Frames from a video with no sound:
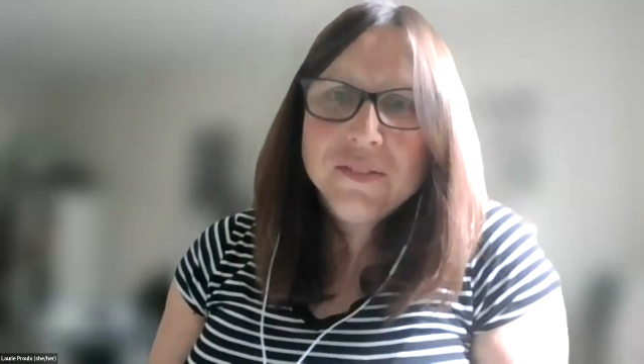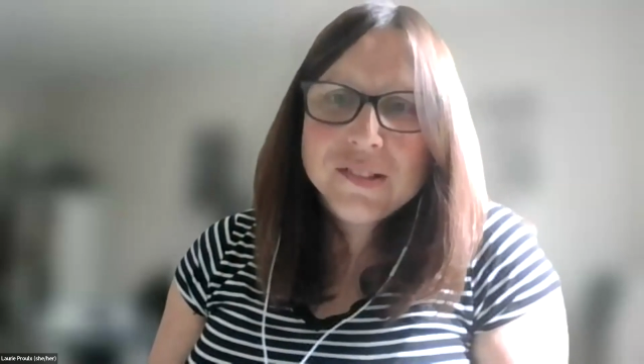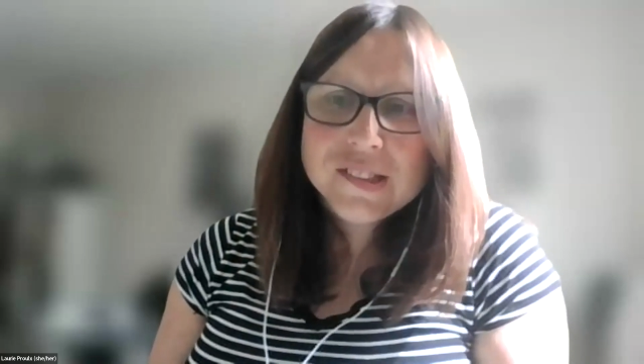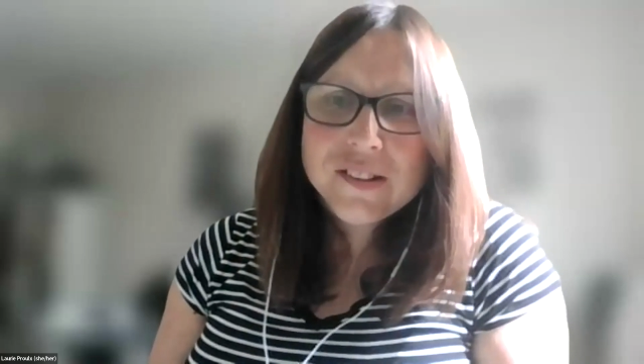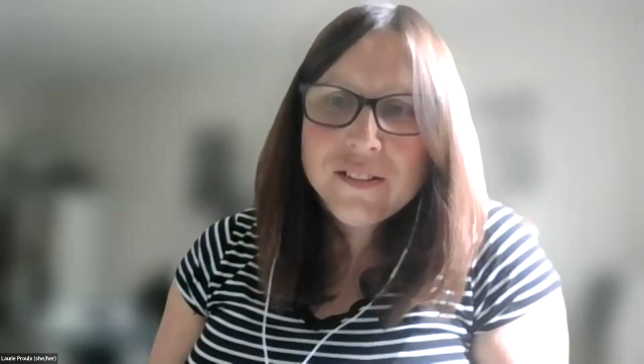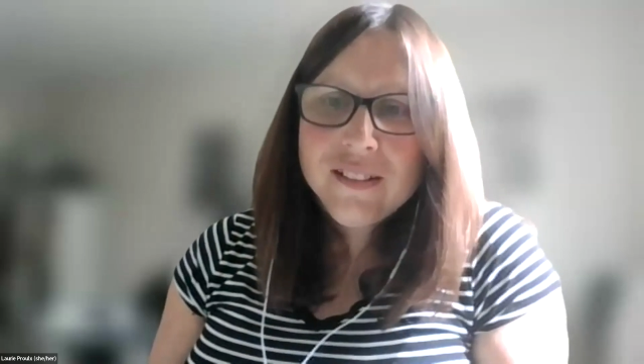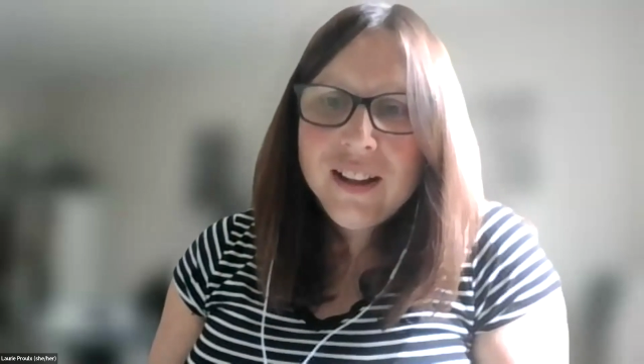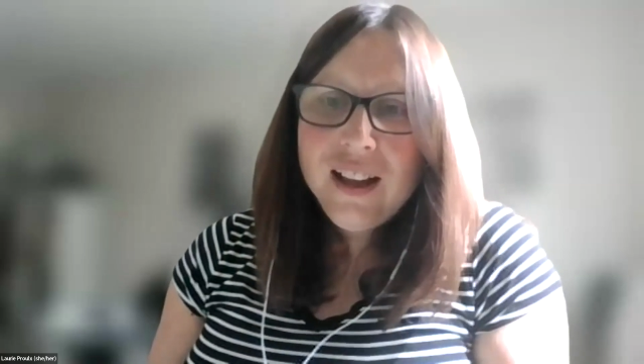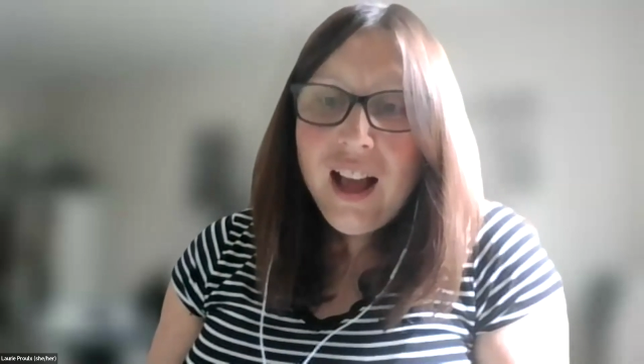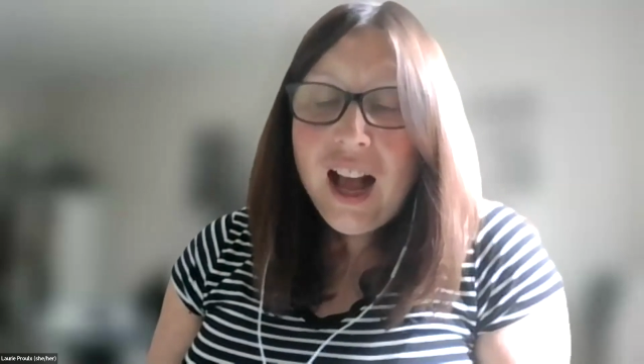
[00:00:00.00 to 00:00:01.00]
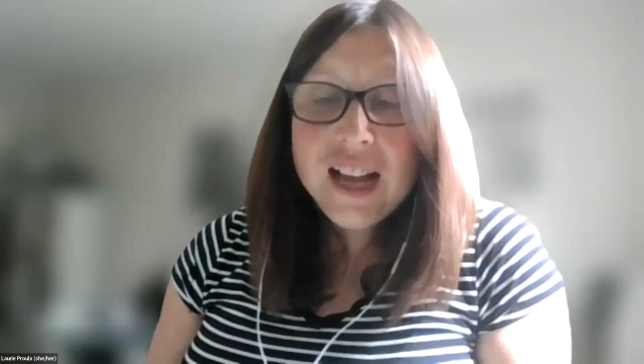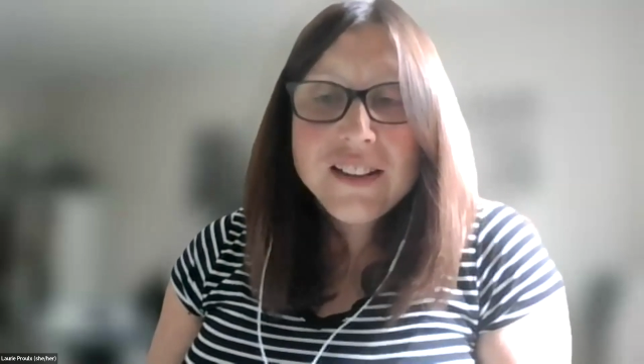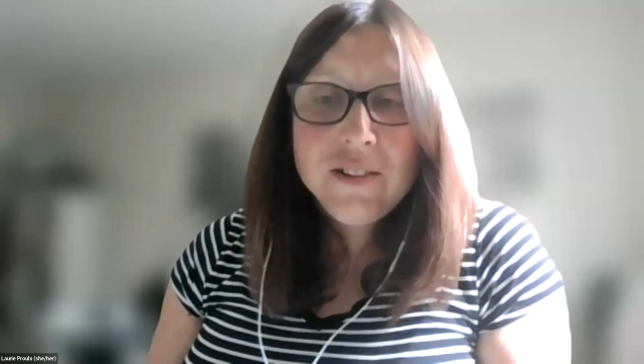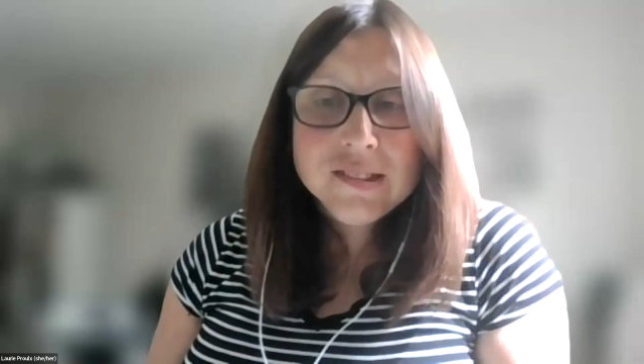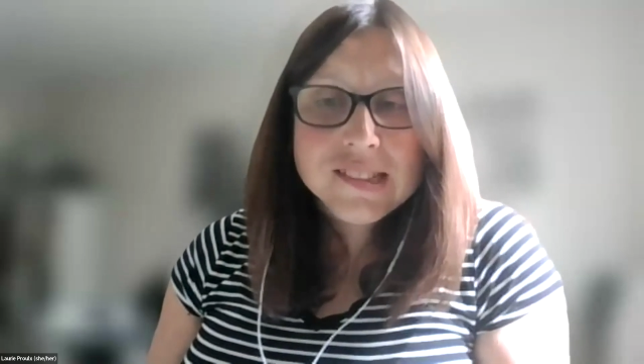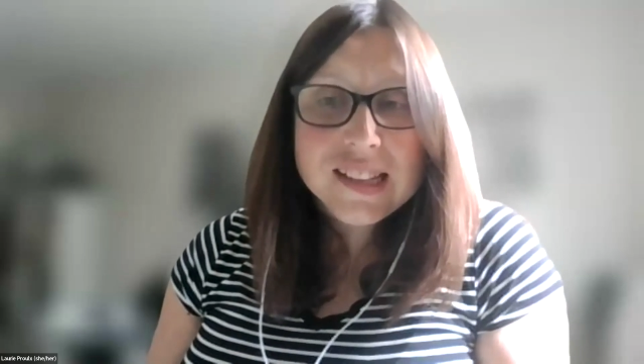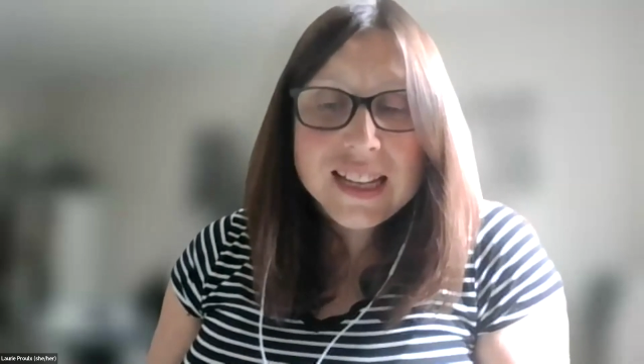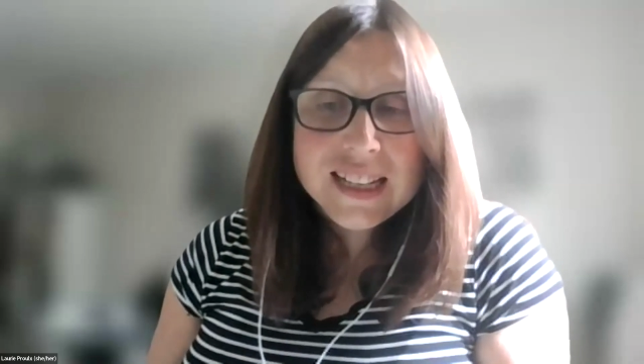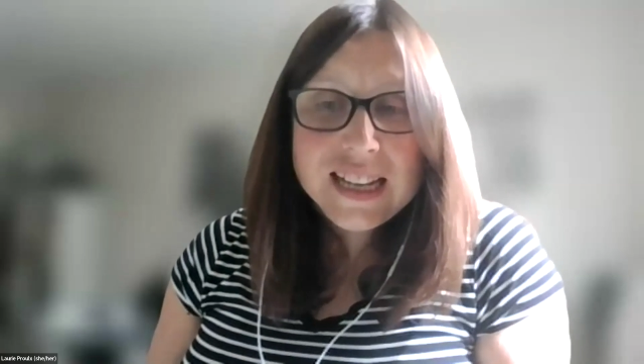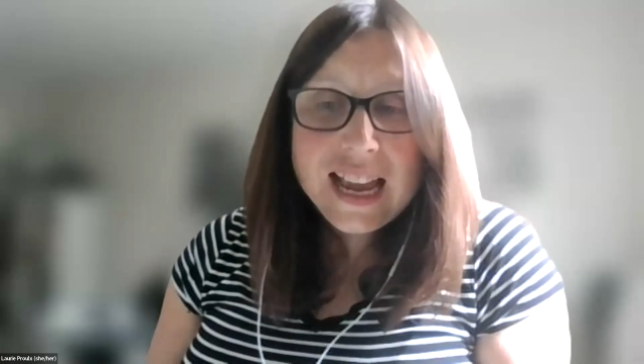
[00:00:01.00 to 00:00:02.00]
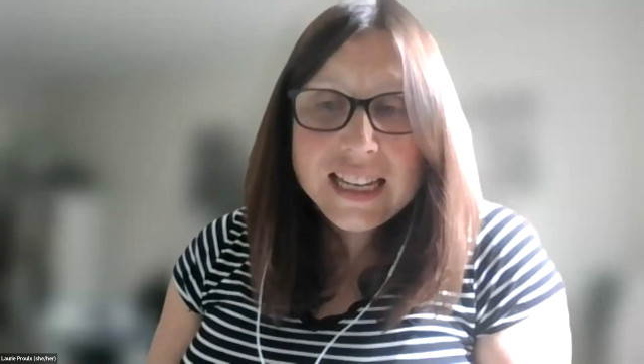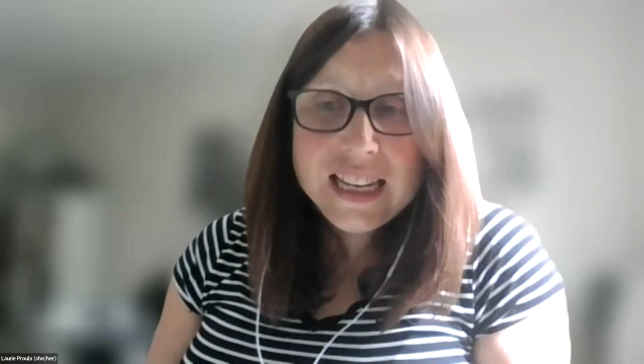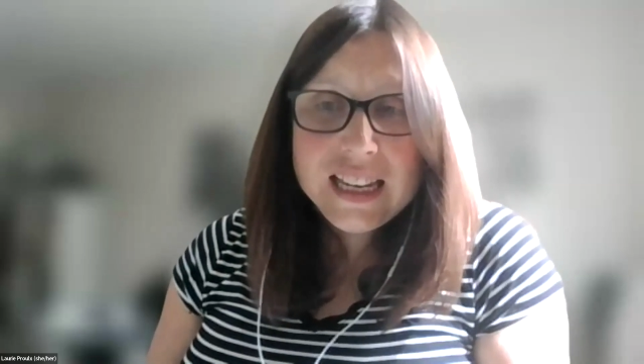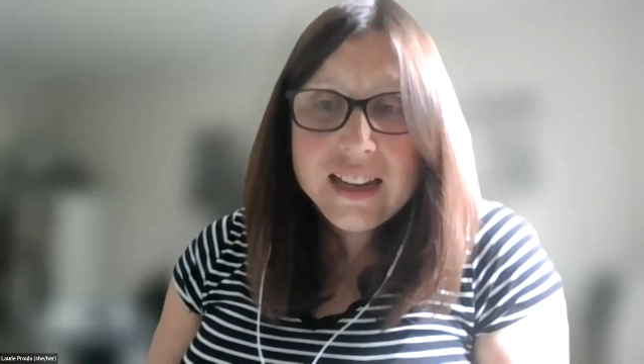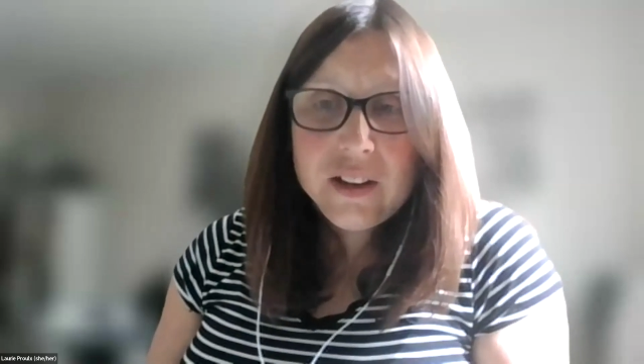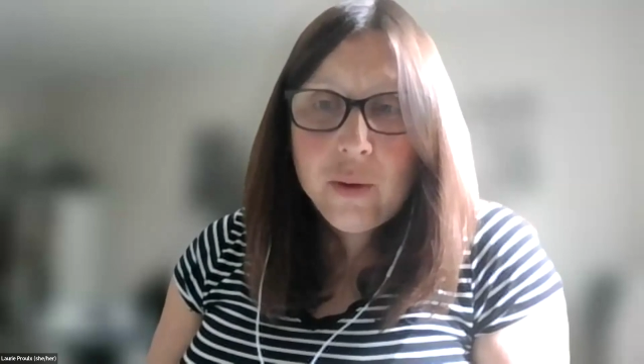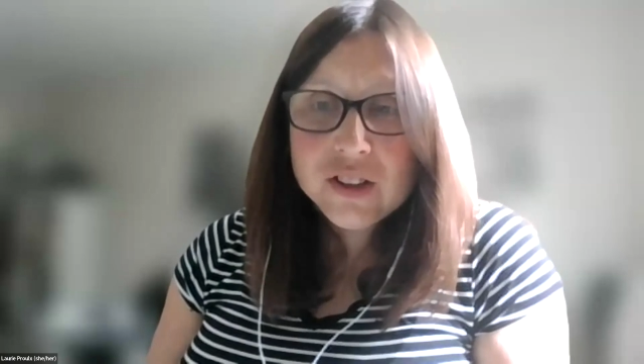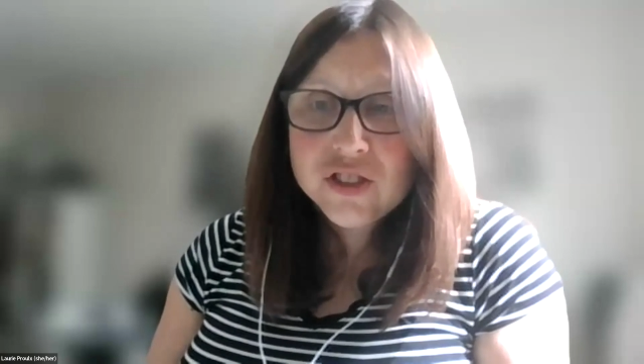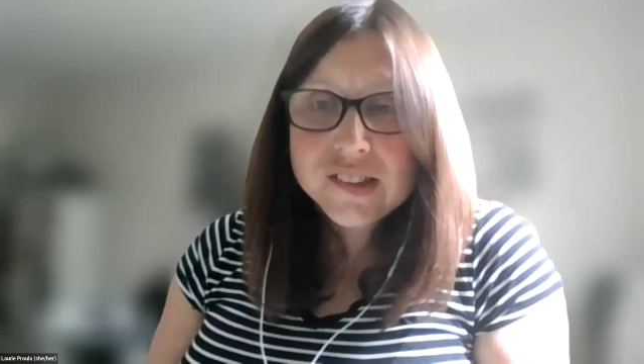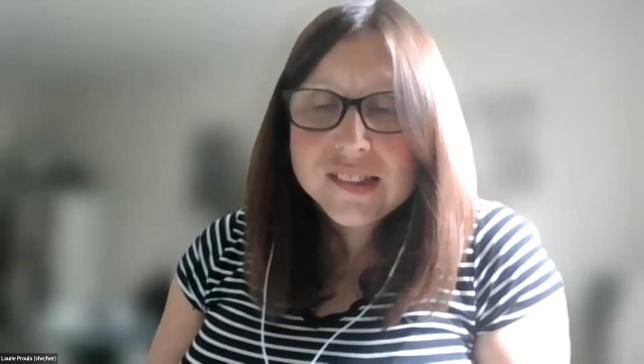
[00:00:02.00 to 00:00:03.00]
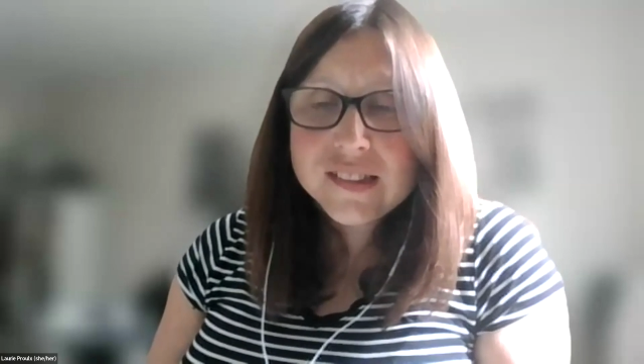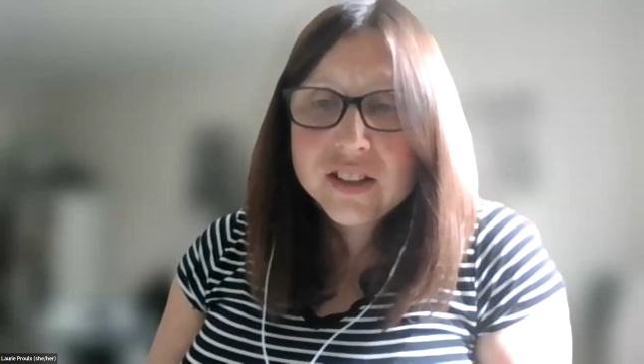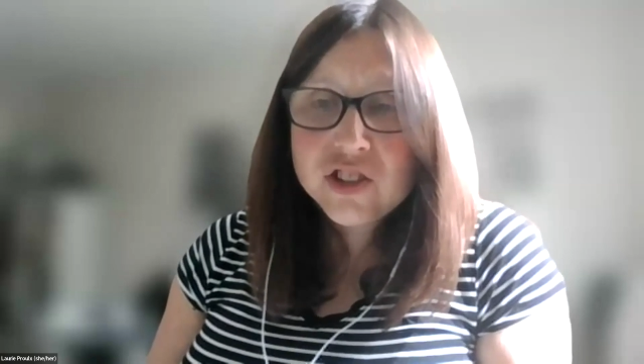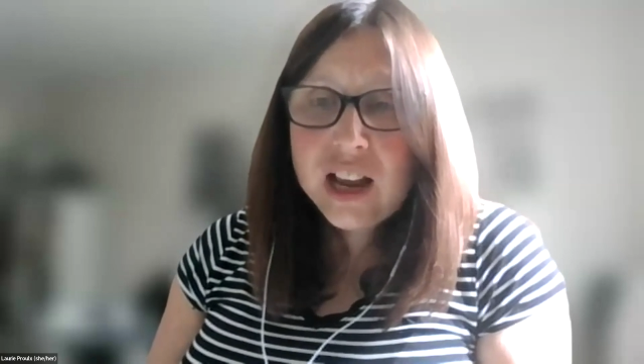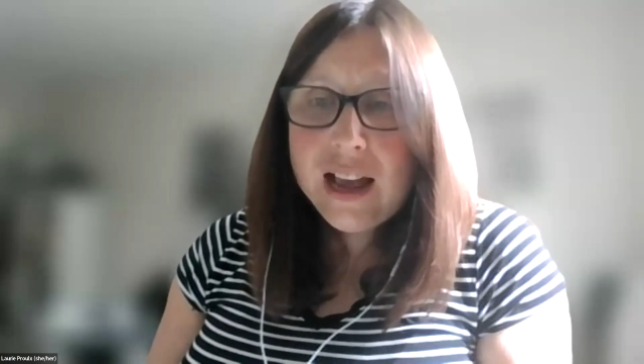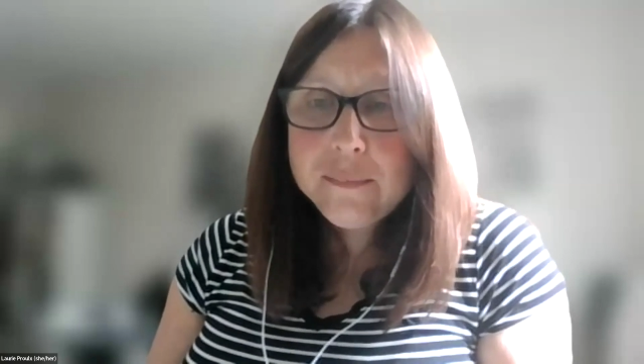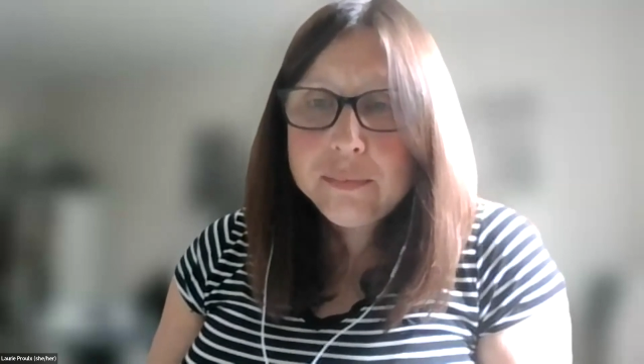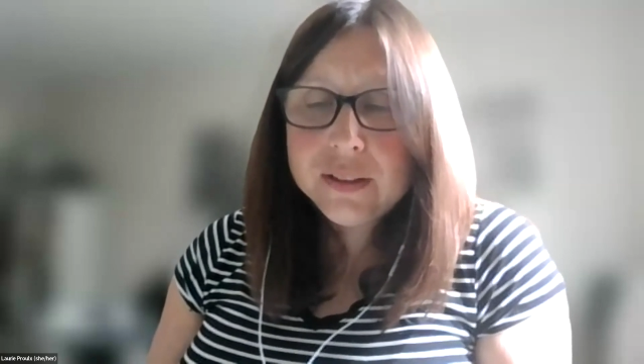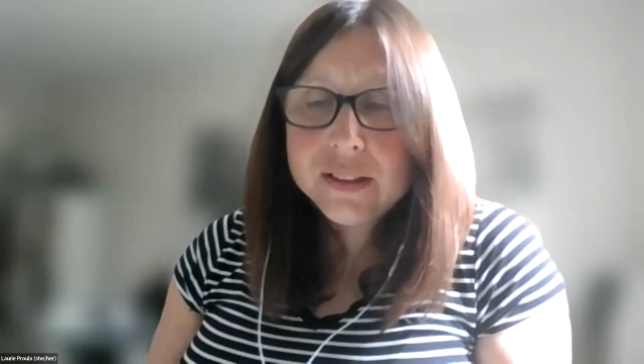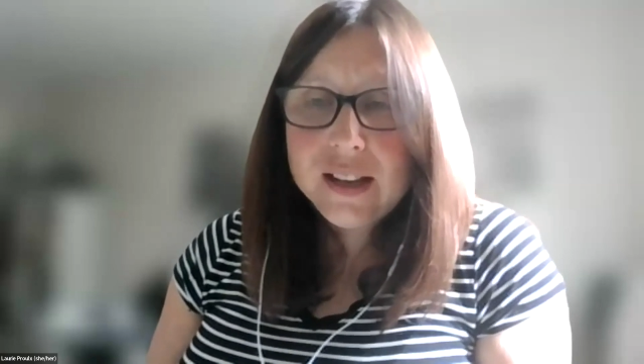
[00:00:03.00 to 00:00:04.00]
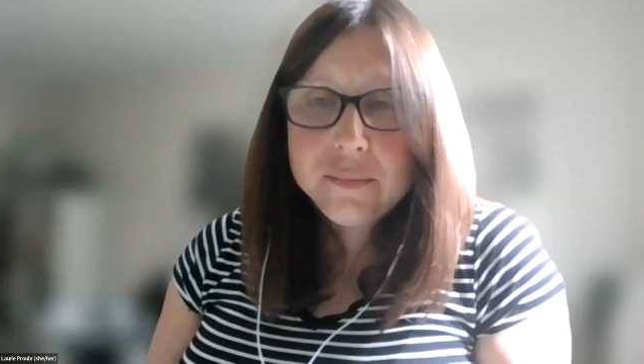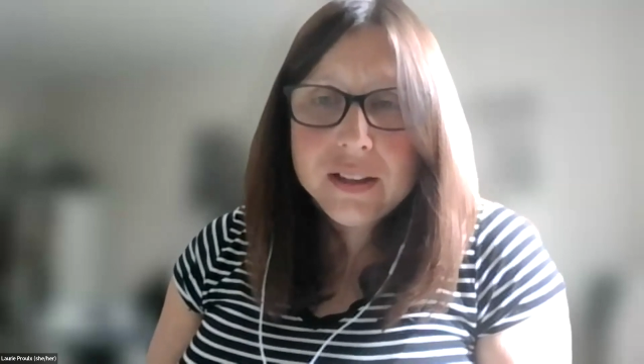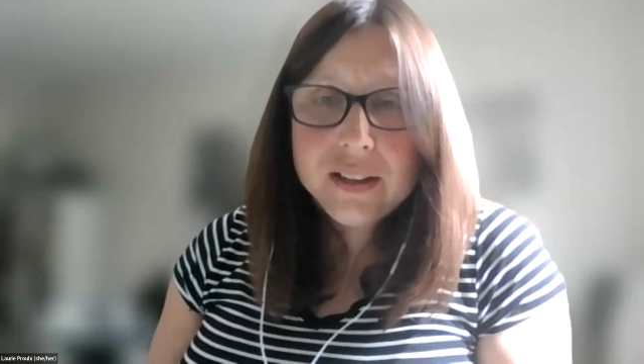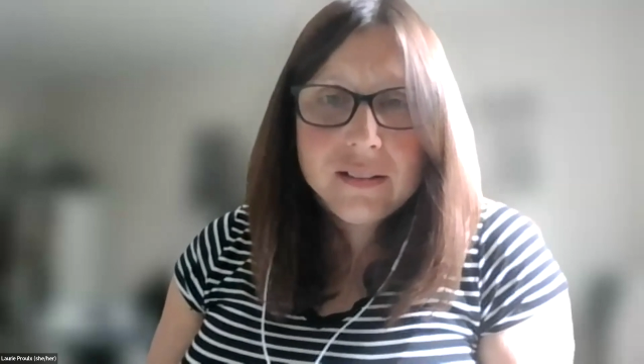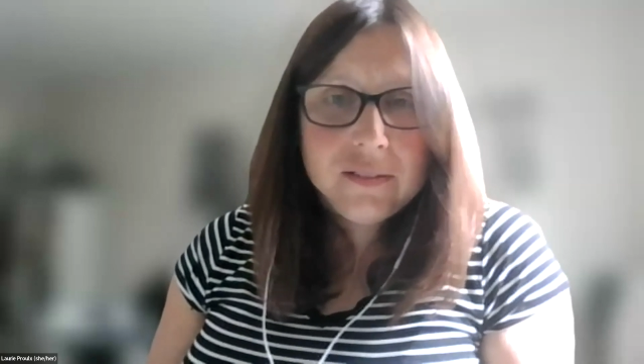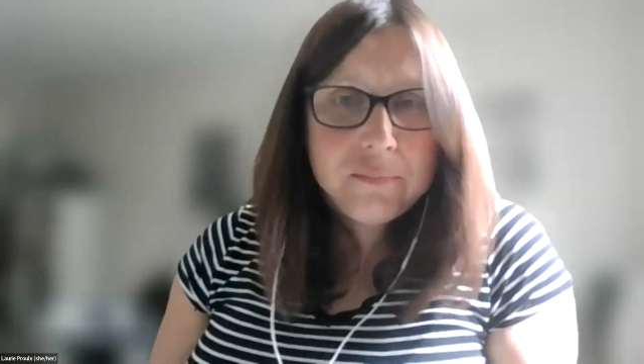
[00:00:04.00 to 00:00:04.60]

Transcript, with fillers: So I don't see any questions in the chat, but I mean,